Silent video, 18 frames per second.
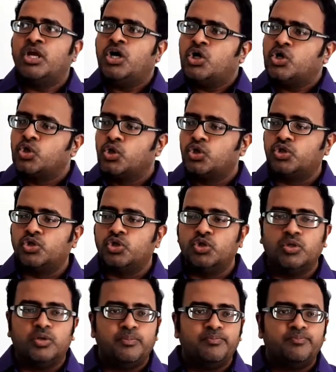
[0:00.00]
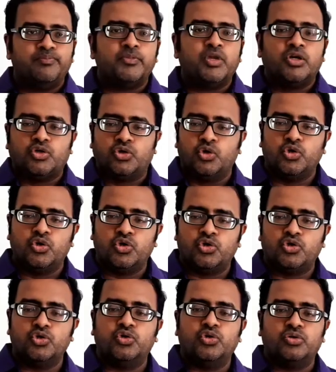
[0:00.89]
root 2, 2
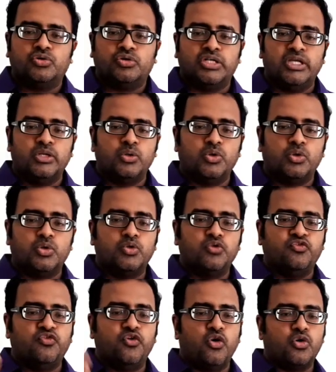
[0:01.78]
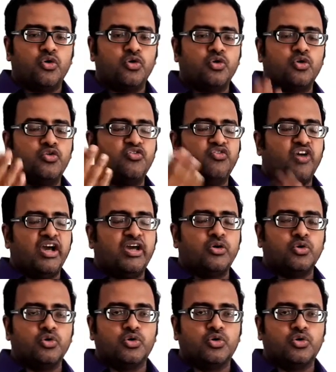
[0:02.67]
root 2, 3 root 2, 4 root 2, 5 root